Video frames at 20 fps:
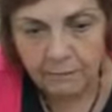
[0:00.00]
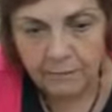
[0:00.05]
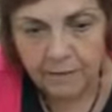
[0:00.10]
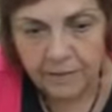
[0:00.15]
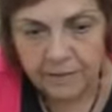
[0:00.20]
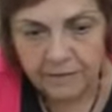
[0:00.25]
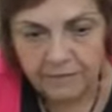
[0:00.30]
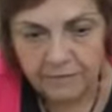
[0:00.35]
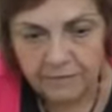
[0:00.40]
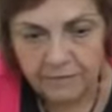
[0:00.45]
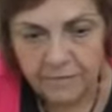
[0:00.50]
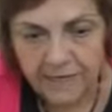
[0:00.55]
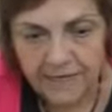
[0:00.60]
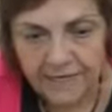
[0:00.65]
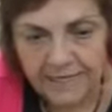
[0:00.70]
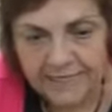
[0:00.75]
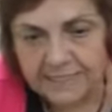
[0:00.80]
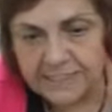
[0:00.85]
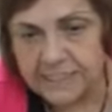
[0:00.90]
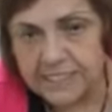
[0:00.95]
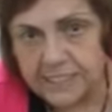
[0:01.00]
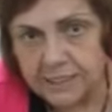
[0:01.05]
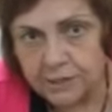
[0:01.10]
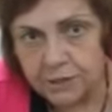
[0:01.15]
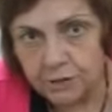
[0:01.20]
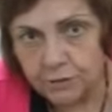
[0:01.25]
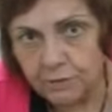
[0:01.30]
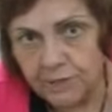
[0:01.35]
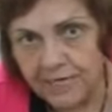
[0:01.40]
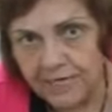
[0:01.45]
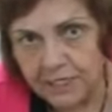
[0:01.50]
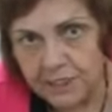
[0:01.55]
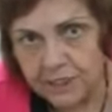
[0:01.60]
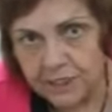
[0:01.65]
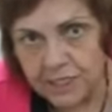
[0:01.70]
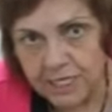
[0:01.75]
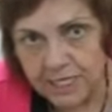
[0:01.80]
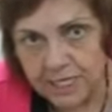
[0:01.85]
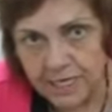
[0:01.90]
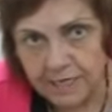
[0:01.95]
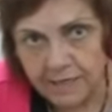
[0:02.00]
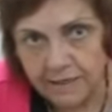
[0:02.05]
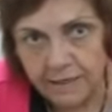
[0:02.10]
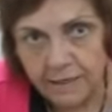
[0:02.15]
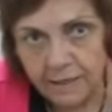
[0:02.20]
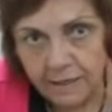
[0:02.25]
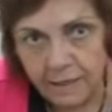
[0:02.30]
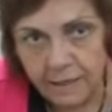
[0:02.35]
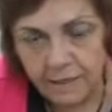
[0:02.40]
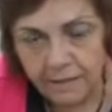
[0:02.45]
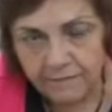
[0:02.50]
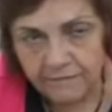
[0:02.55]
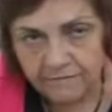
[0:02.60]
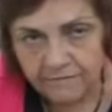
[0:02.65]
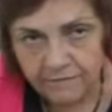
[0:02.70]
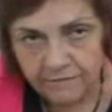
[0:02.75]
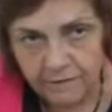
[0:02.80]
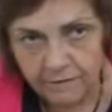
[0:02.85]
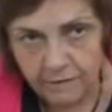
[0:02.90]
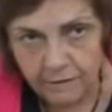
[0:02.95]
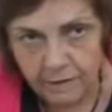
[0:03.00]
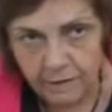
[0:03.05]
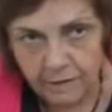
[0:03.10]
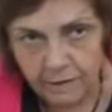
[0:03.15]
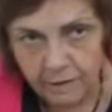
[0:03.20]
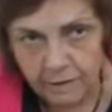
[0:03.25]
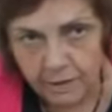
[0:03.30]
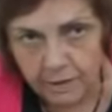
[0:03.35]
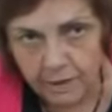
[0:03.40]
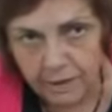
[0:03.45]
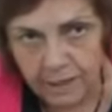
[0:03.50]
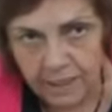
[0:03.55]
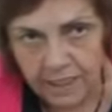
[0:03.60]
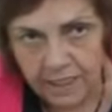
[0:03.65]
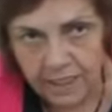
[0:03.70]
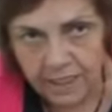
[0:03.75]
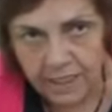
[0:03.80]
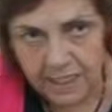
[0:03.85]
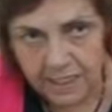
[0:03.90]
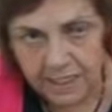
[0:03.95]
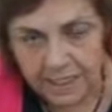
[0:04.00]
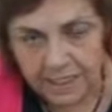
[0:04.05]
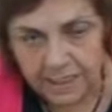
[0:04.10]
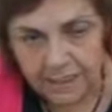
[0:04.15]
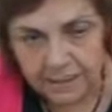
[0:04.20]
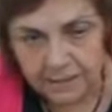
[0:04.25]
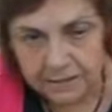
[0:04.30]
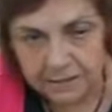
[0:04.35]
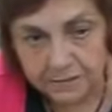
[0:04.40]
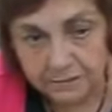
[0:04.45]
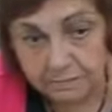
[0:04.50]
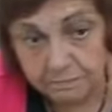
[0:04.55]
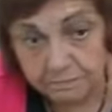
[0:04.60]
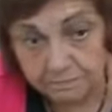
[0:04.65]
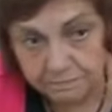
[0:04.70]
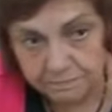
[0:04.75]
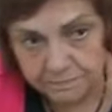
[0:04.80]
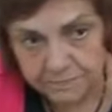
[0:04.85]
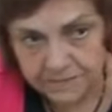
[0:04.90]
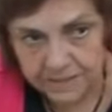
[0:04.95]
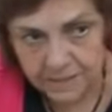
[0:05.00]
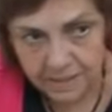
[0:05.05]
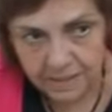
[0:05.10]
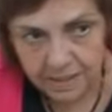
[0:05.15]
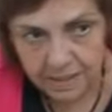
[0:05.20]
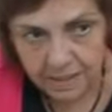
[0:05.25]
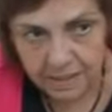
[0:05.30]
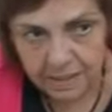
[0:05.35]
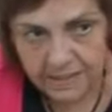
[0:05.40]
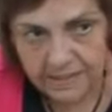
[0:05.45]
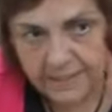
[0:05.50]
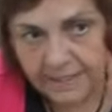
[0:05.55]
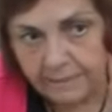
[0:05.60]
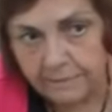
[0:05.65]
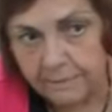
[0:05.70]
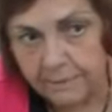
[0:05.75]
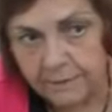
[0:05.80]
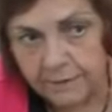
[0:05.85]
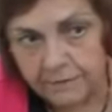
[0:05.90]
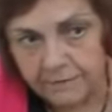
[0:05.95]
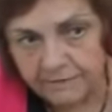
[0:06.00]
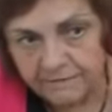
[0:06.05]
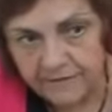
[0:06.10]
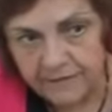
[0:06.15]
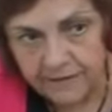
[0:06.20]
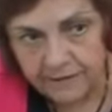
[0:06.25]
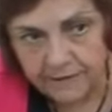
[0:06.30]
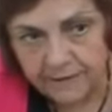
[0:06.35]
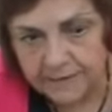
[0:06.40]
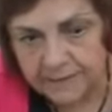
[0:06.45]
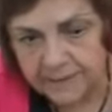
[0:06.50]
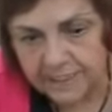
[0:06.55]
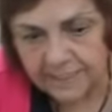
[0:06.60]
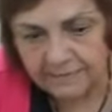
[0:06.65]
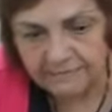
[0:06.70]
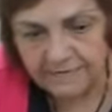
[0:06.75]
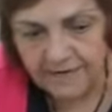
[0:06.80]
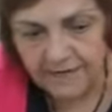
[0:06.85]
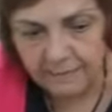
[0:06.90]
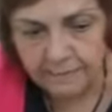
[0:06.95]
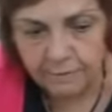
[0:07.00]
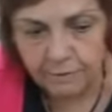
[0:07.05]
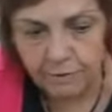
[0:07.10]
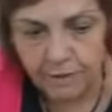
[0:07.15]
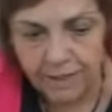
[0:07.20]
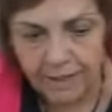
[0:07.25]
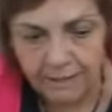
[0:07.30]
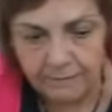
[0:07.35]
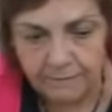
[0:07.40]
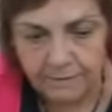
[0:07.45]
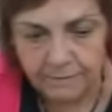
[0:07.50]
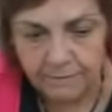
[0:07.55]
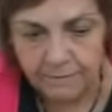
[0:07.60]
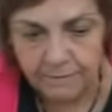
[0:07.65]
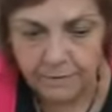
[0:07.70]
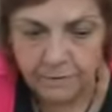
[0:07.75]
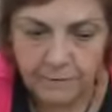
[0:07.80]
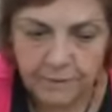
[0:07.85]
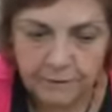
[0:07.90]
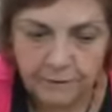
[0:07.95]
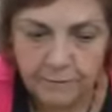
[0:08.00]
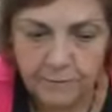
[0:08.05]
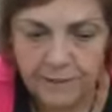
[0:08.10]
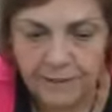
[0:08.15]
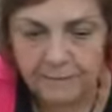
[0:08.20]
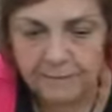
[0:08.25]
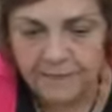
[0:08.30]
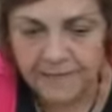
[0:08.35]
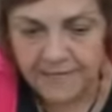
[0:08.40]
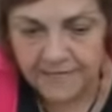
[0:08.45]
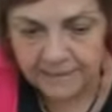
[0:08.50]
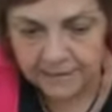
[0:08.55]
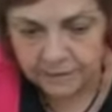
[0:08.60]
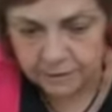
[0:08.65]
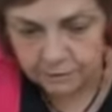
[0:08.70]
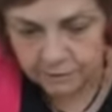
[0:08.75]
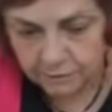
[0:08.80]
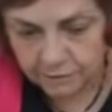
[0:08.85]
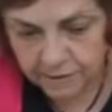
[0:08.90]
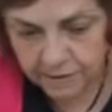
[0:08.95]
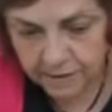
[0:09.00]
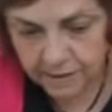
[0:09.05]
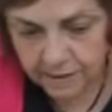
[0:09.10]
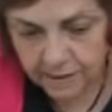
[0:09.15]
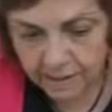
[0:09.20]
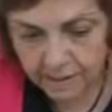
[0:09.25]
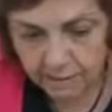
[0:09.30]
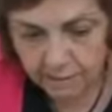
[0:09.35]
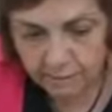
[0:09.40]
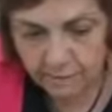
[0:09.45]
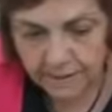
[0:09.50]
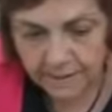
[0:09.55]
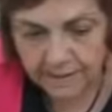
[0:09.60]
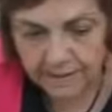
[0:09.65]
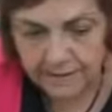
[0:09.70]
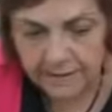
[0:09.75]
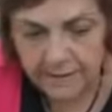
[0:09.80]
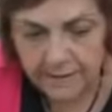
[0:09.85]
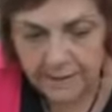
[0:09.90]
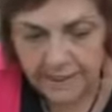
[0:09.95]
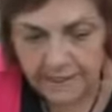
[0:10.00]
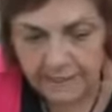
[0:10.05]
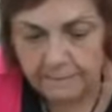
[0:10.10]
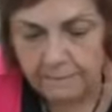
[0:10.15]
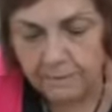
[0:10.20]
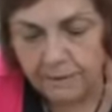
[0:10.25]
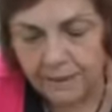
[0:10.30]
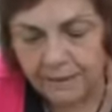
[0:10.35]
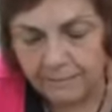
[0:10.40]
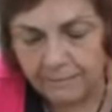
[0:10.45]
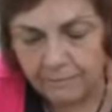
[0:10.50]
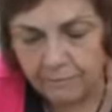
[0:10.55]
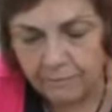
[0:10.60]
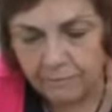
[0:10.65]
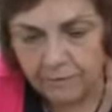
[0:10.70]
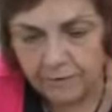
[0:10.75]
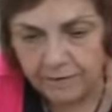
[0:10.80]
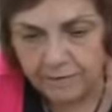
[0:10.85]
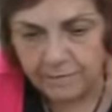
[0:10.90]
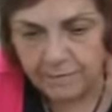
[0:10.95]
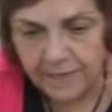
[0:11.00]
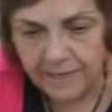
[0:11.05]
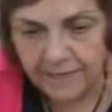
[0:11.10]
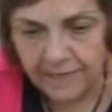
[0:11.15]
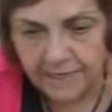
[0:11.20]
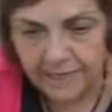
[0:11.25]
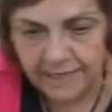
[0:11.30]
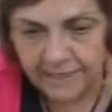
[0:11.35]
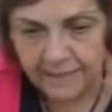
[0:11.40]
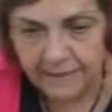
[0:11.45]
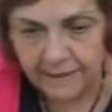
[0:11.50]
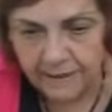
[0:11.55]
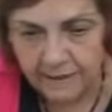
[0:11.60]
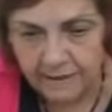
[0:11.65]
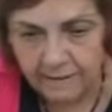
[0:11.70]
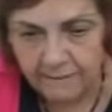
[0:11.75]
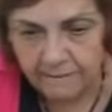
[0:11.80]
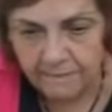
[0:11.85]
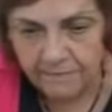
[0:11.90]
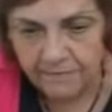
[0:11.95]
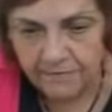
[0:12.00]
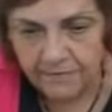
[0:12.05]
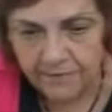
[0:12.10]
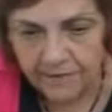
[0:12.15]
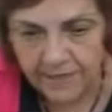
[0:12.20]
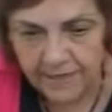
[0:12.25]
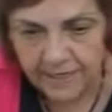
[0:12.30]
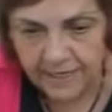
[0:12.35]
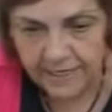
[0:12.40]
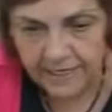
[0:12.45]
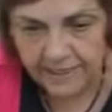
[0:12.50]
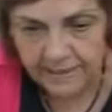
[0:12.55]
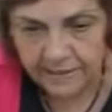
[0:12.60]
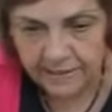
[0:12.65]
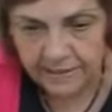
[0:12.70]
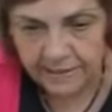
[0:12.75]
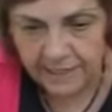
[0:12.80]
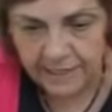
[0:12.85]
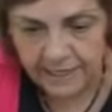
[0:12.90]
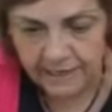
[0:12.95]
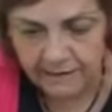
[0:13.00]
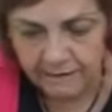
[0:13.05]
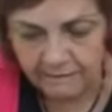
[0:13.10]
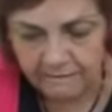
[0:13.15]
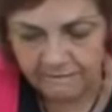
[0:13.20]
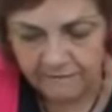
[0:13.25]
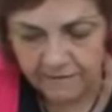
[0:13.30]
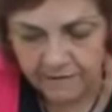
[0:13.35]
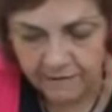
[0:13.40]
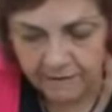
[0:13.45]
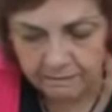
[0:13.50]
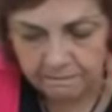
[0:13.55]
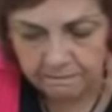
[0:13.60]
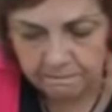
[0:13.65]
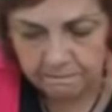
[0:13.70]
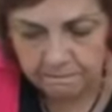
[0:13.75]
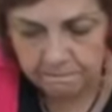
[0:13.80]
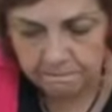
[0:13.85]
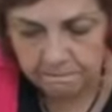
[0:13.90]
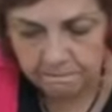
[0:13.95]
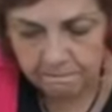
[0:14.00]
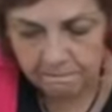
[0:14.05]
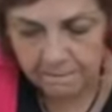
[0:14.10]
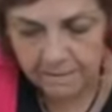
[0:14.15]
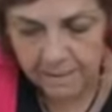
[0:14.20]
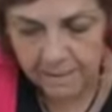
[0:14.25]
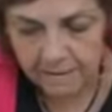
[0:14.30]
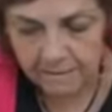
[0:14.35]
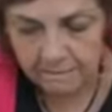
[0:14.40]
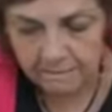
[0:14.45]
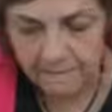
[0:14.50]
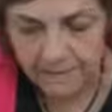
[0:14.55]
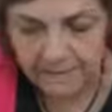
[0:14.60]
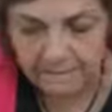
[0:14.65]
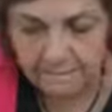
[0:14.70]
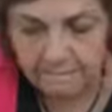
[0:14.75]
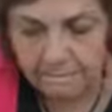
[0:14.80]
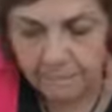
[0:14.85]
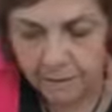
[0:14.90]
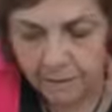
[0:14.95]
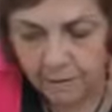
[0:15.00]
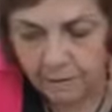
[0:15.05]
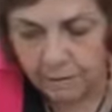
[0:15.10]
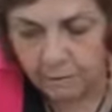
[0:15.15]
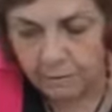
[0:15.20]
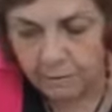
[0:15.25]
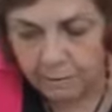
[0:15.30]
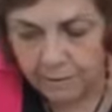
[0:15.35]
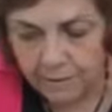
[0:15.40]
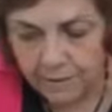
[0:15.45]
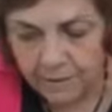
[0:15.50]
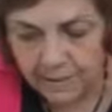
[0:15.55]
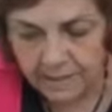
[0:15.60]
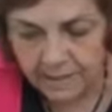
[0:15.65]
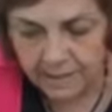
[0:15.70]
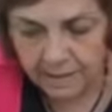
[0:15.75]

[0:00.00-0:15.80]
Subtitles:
with my situation for a number of years. I've had problems going way back to when I had problems with my gums and had to have my bone